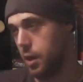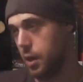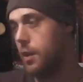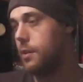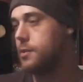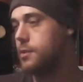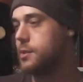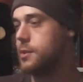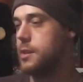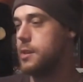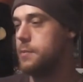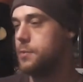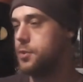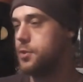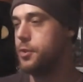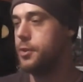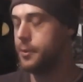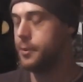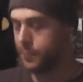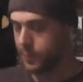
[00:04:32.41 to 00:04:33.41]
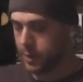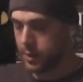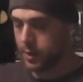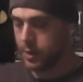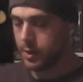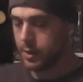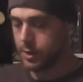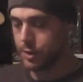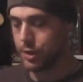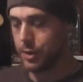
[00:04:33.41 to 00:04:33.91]
Yeah, it's the same street.
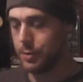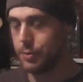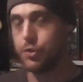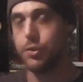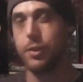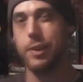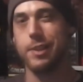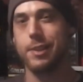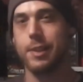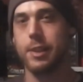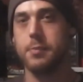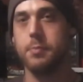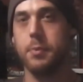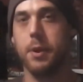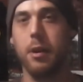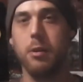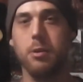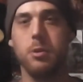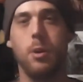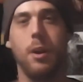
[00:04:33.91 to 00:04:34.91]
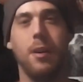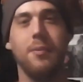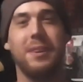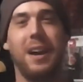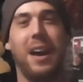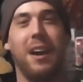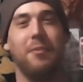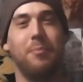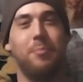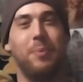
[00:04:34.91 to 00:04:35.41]
Same street as Desperate Housewives.
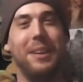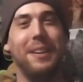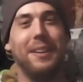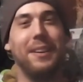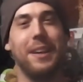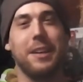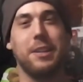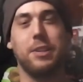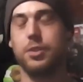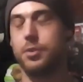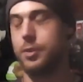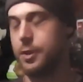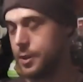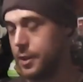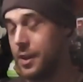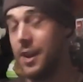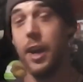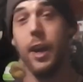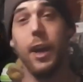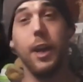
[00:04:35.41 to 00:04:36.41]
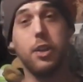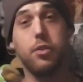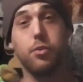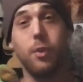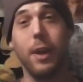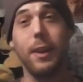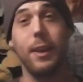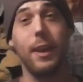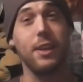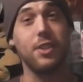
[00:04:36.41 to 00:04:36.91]
I've been to that street. It's
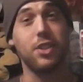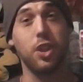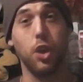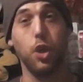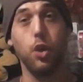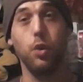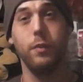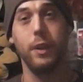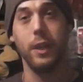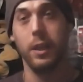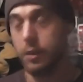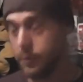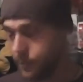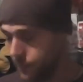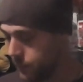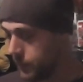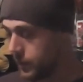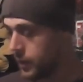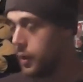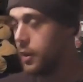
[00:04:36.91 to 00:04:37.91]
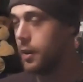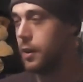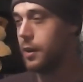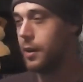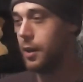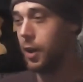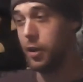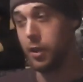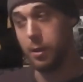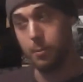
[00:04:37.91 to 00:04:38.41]
right next to Whoville.
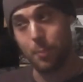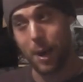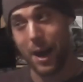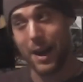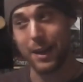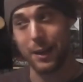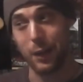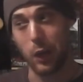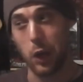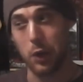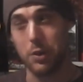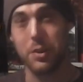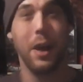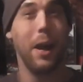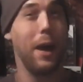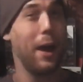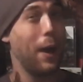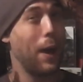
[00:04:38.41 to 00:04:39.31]
On the back lot.